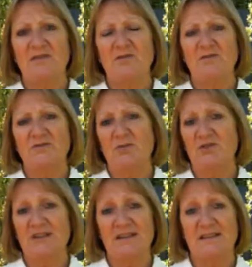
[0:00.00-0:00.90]
who's
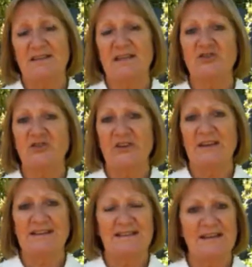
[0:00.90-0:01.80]
watching this in
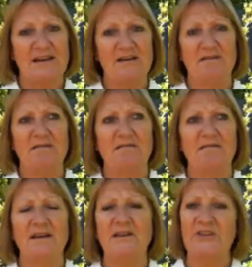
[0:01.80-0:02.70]
joining us in our
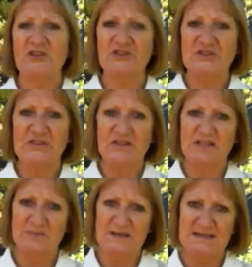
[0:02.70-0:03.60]
adventures in
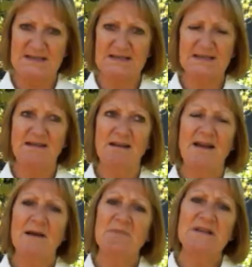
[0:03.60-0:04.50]
this business,
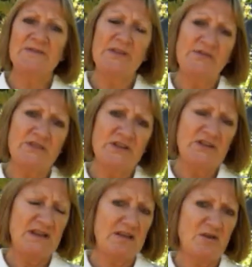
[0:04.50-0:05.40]
please feel free
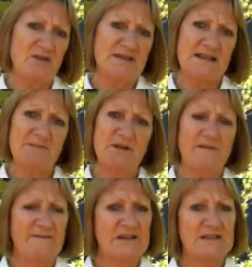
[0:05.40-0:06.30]
to either contact me
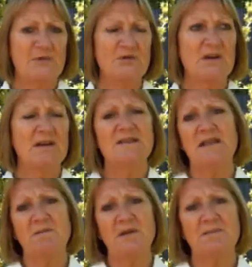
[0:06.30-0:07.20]
on Facebook,
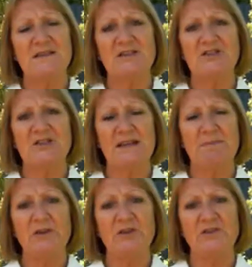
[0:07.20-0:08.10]
send me a message and let
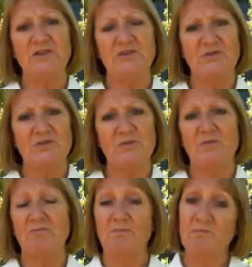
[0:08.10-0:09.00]
me know that you
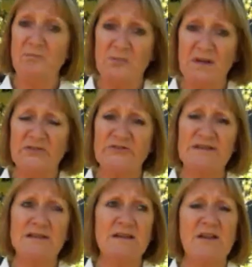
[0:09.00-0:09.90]
would be
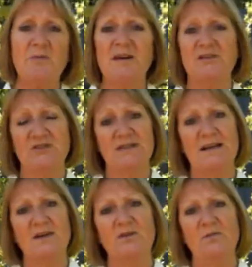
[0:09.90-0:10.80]
interested. Otherwise, just
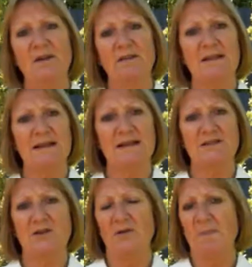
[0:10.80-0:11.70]
click on one of the
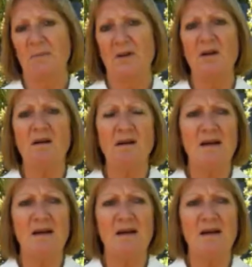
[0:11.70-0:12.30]
links on my blog